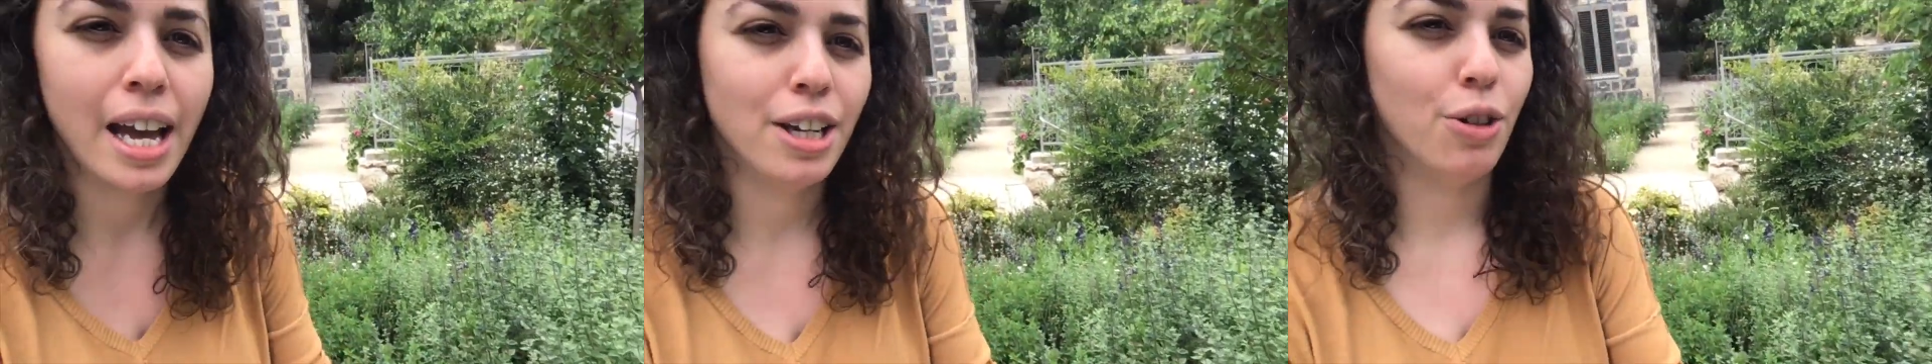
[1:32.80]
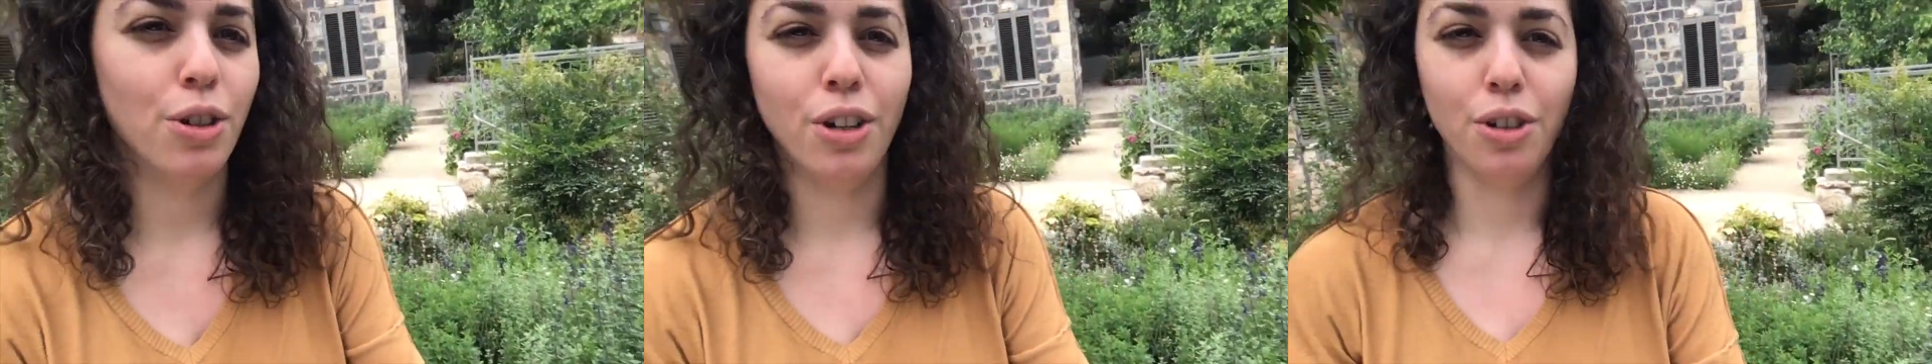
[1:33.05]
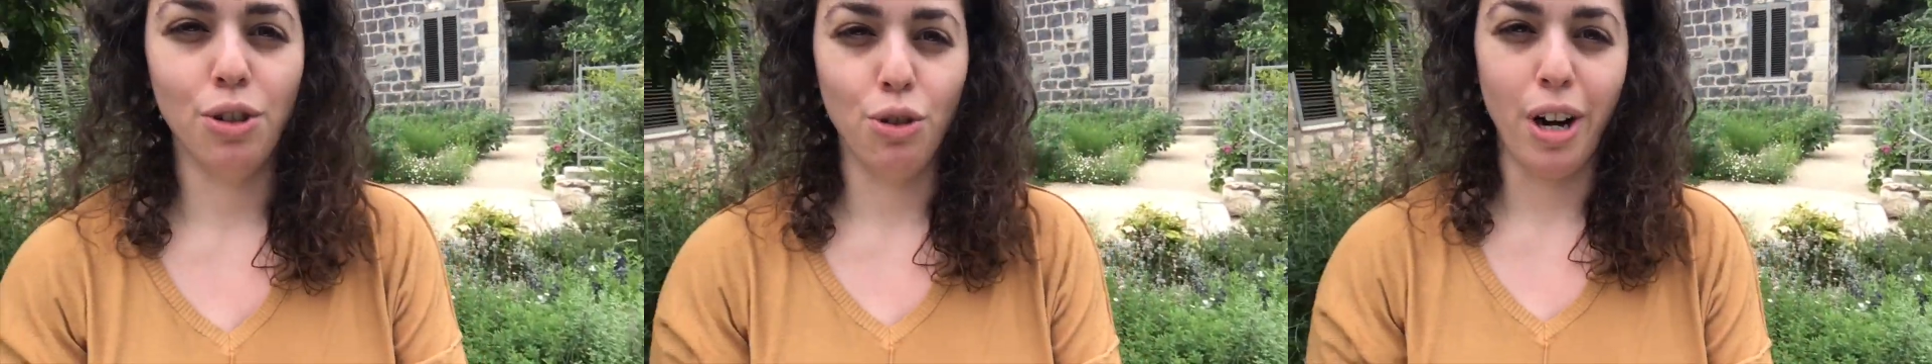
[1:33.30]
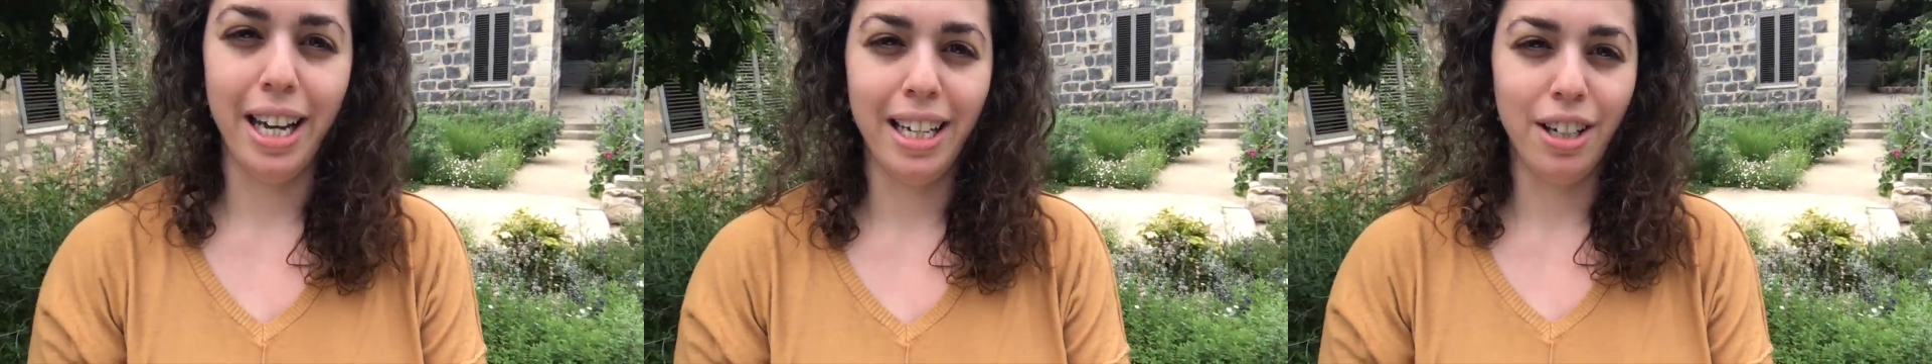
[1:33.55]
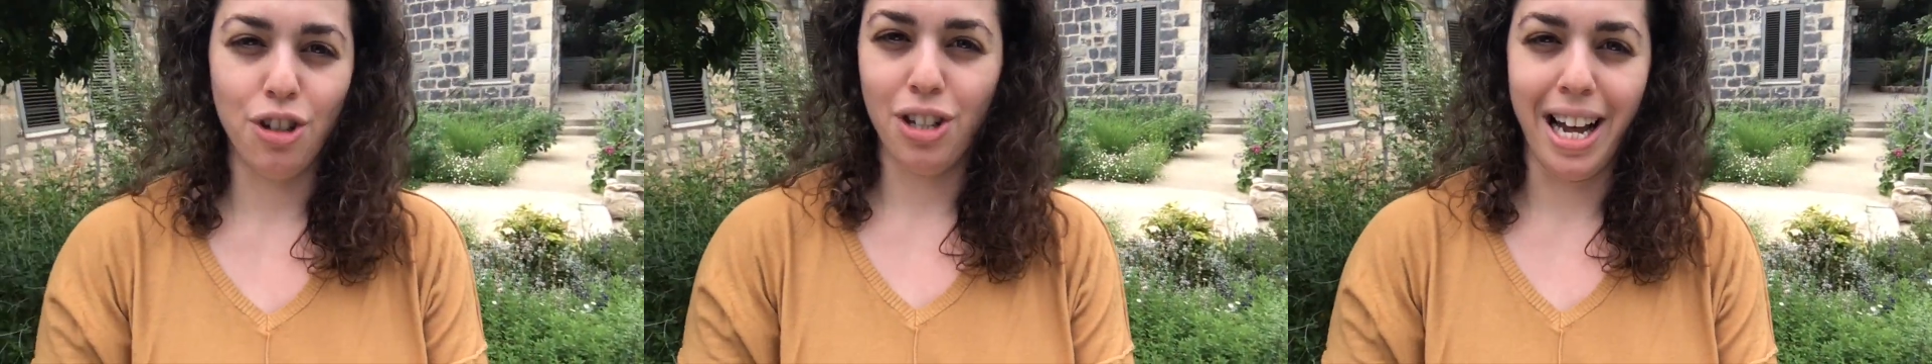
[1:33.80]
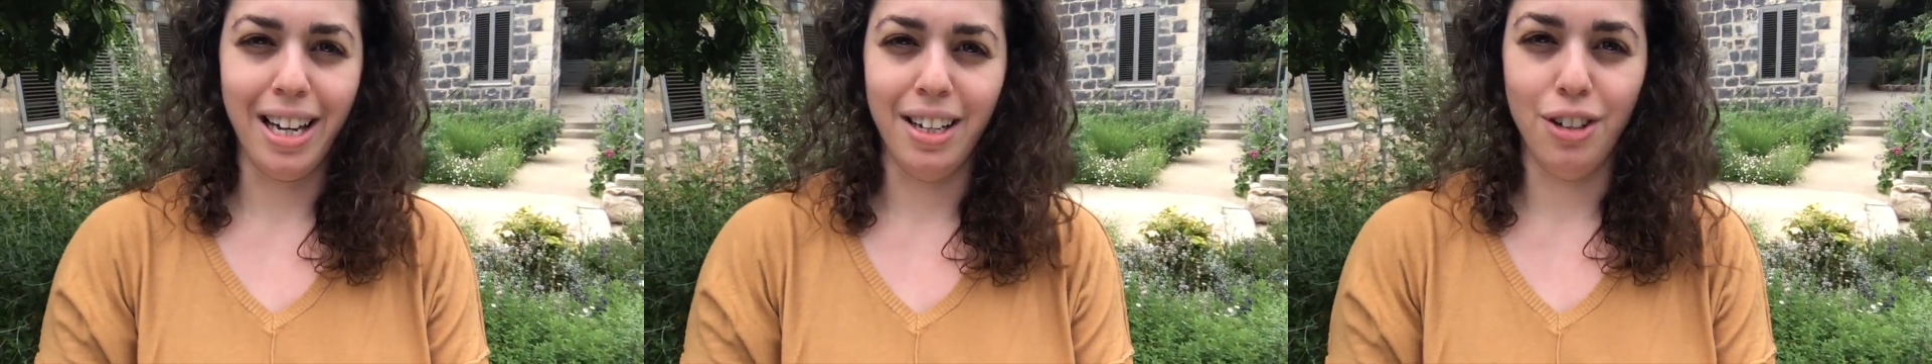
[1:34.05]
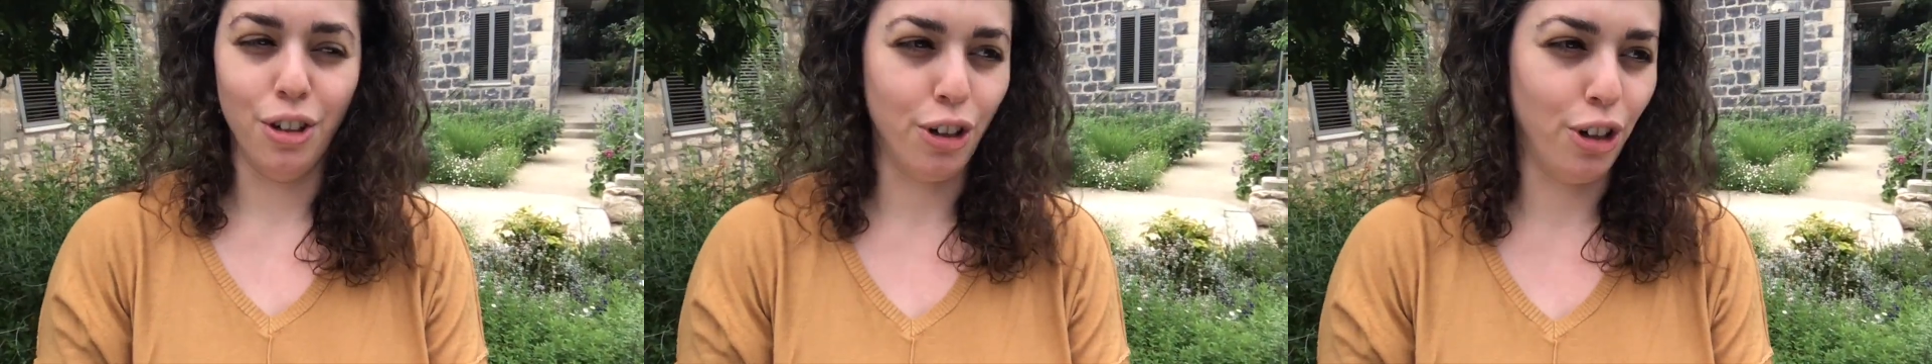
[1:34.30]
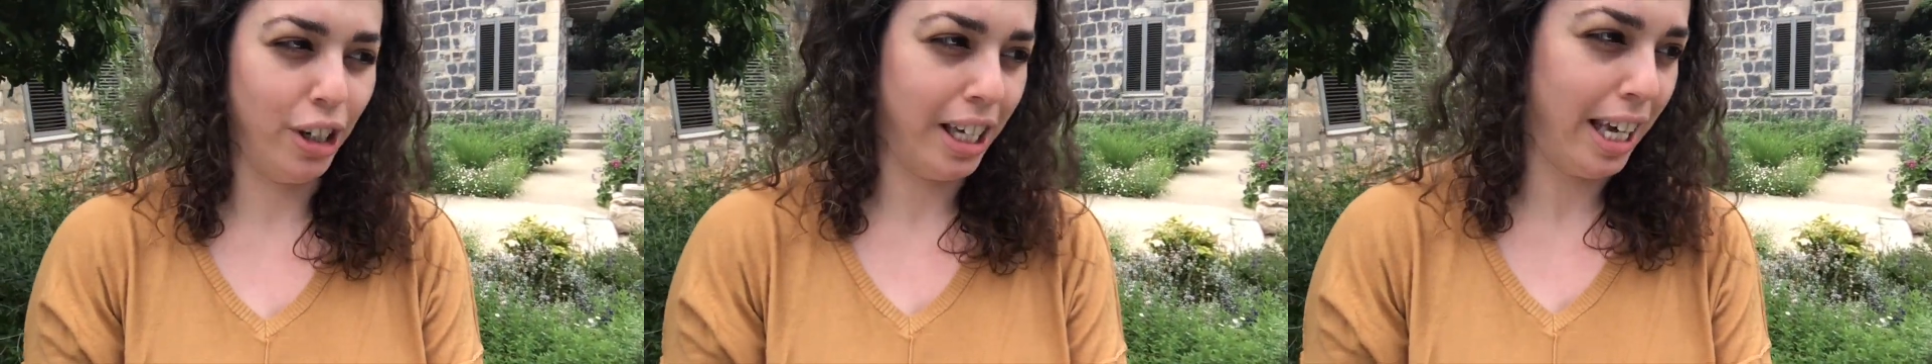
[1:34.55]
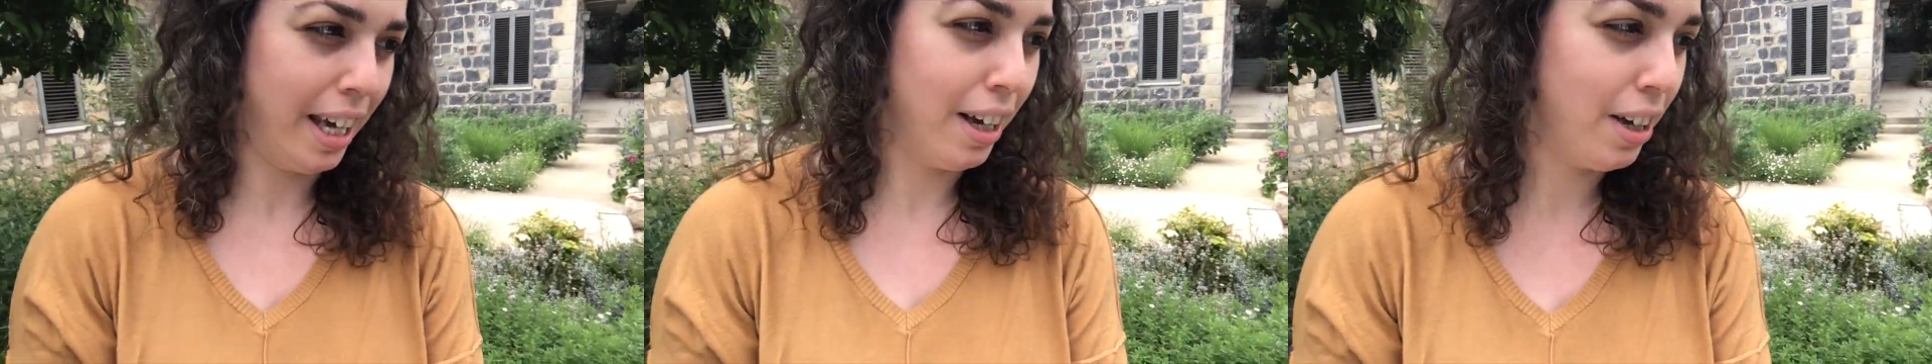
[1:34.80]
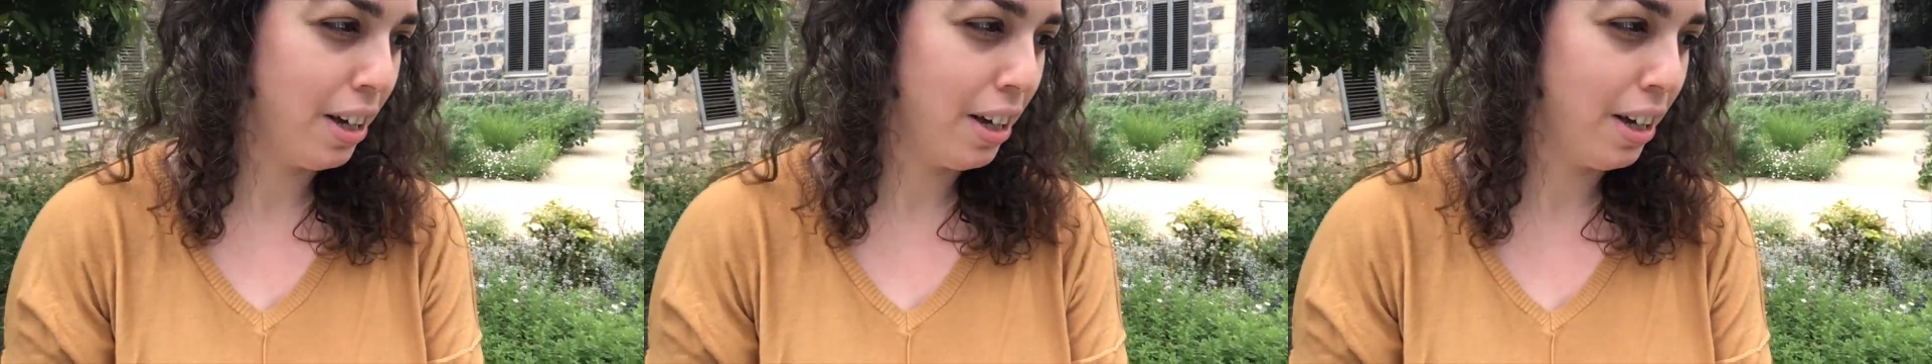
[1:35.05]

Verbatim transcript: and you can also dry it and just add it in your cooking,